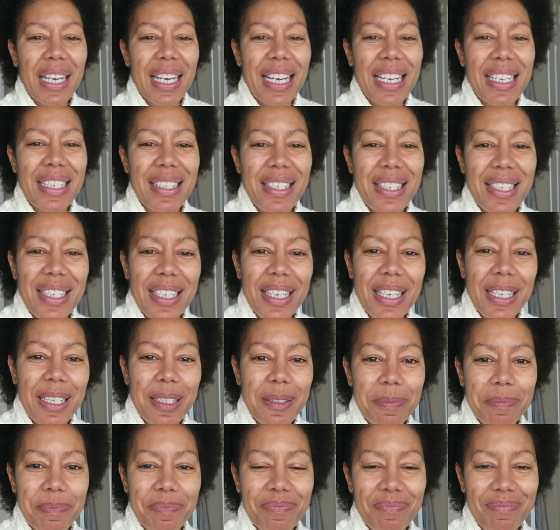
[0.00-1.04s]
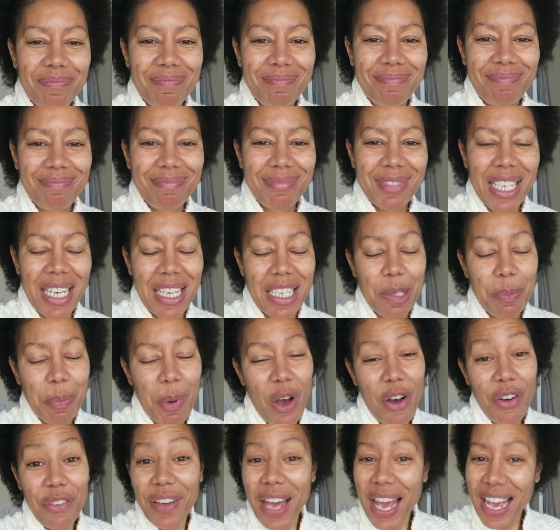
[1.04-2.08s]
and it's
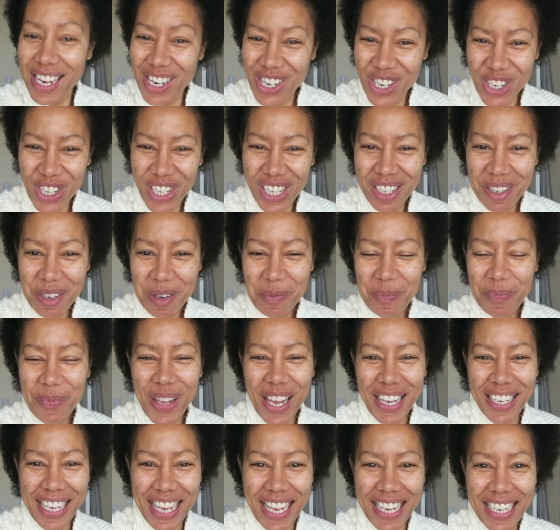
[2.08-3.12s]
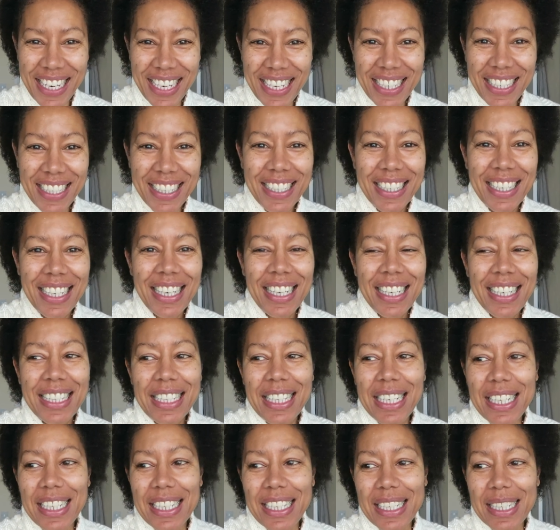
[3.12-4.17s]
part of aging, I get it.
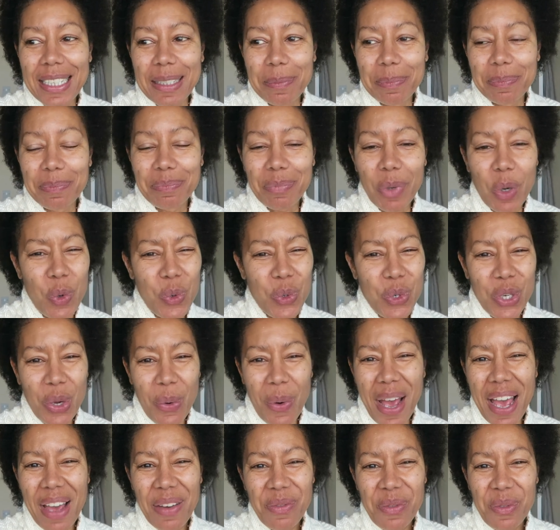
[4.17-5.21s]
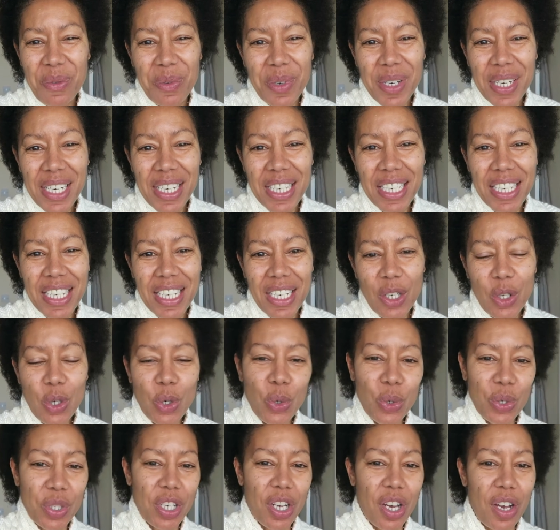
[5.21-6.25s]
But also I haven't really
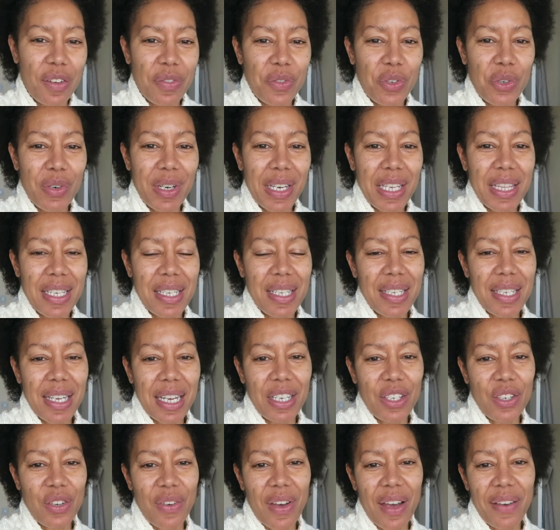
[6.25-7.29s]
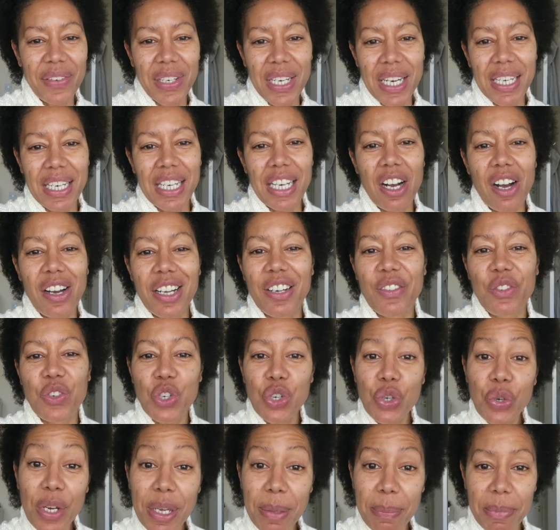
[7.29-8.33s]
looked after it in the sense of having any kind of
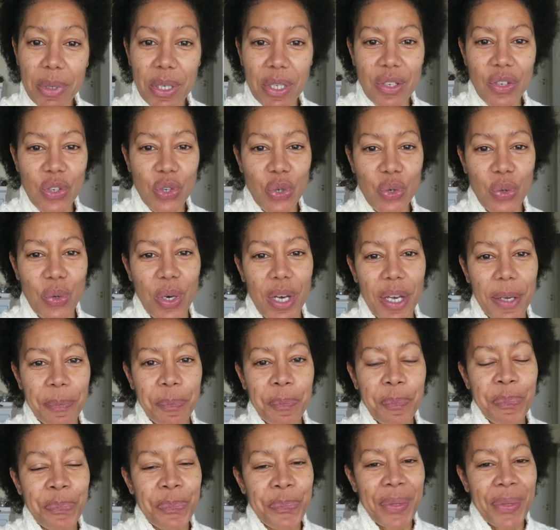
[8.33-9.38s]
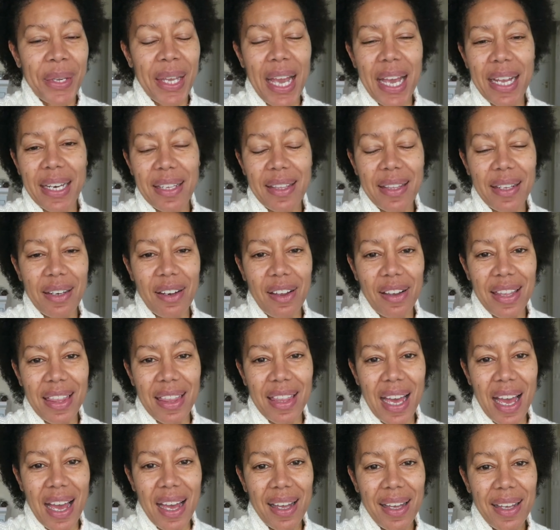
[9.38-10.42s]
treatments or anything like
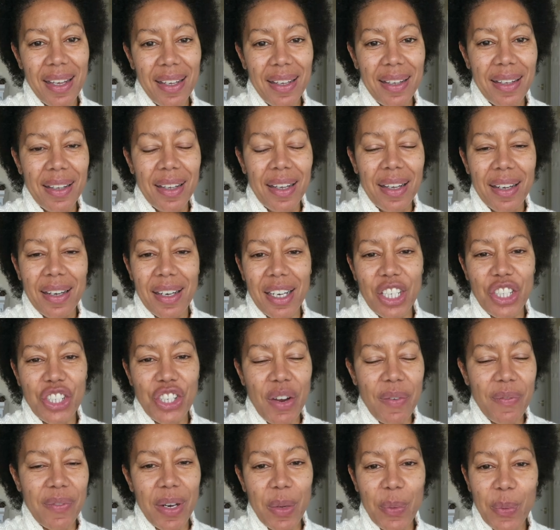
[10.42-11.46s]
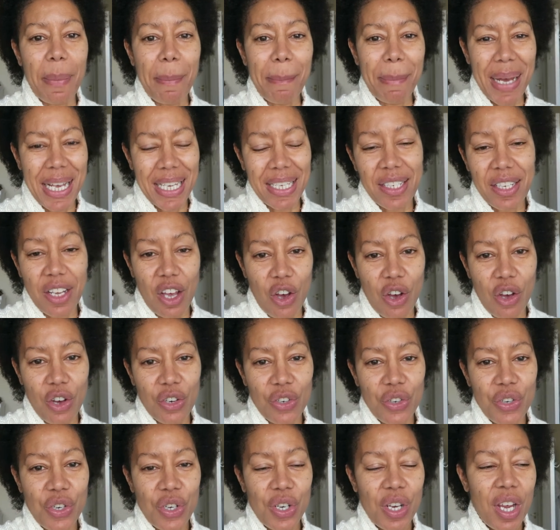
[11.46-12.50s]
that, like generally like a
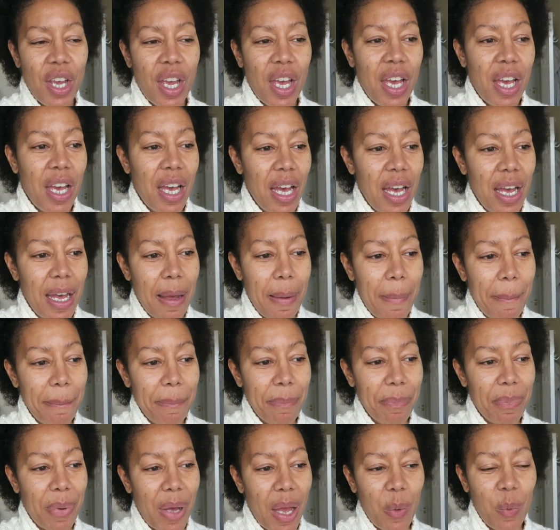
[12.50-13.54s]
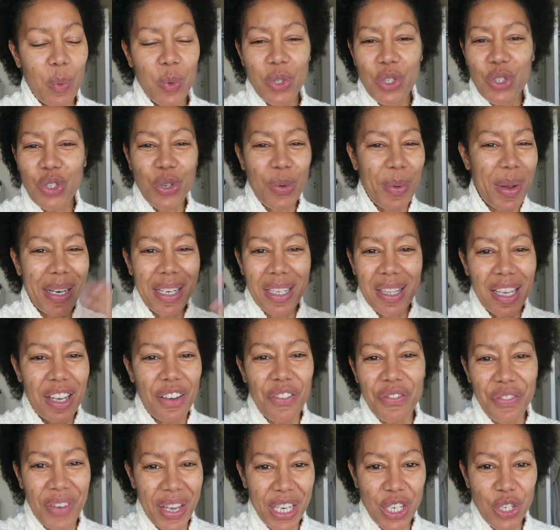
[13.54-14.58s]
massage, but I wouldn't do
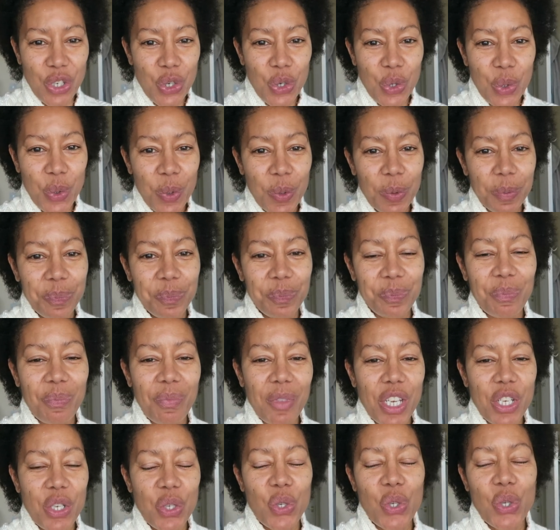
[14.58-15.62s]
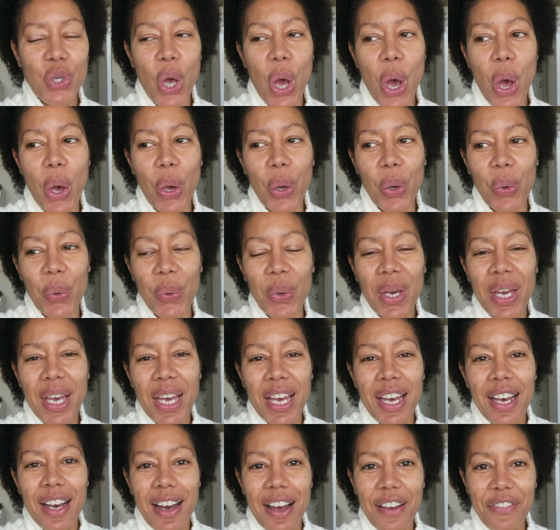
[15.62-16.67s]
anything facial. So
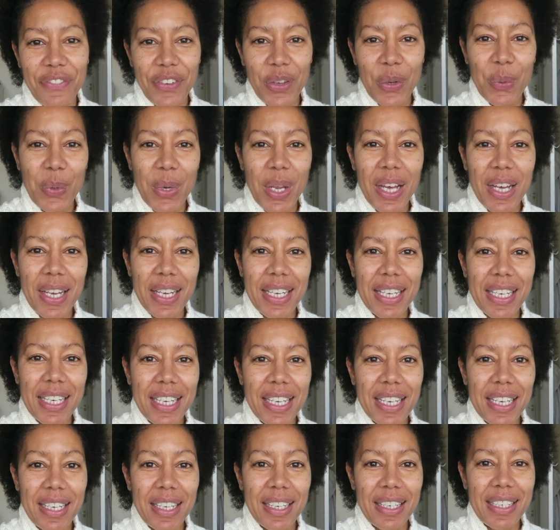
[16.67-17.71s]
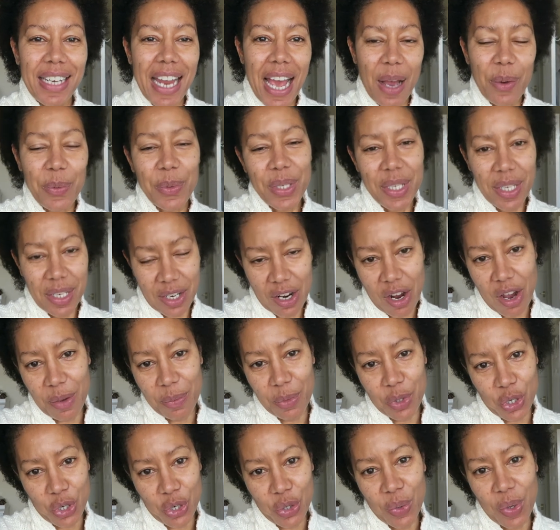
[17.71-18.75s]
I feel like now is the time
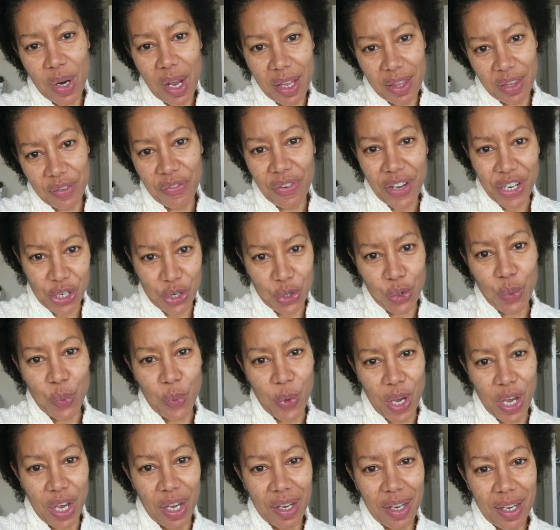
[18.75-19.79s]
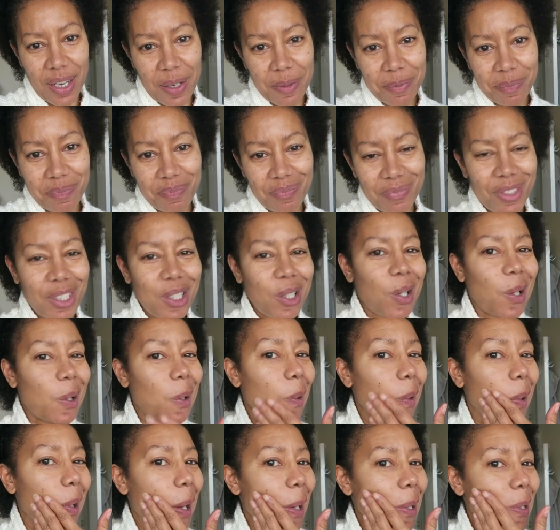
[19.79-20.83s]
to do like the facial work, you
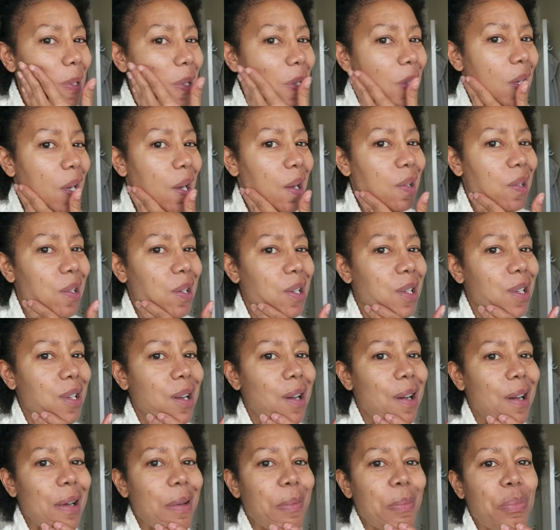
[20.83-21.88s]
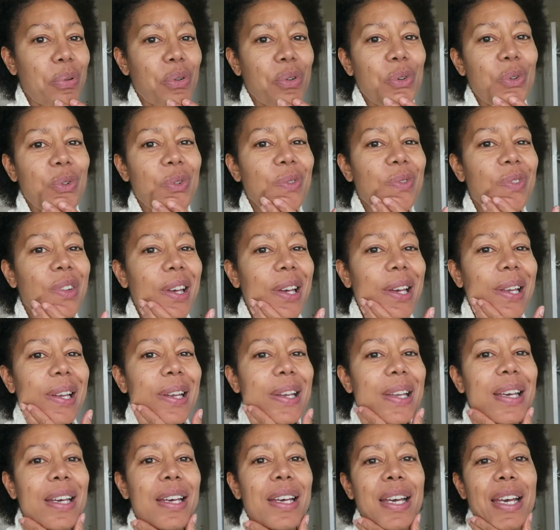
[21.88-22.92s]
know, now's the time to start
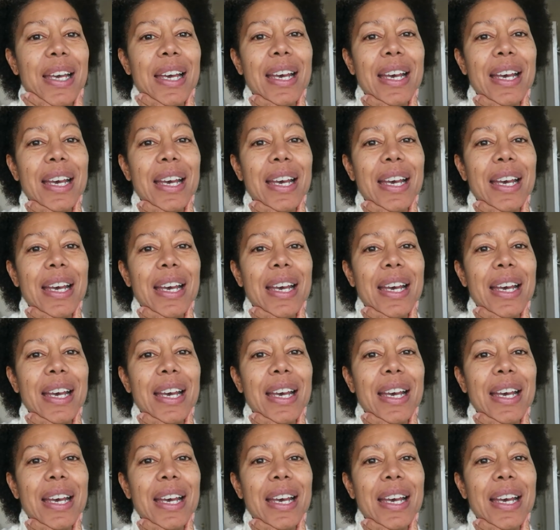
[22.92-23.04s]
improving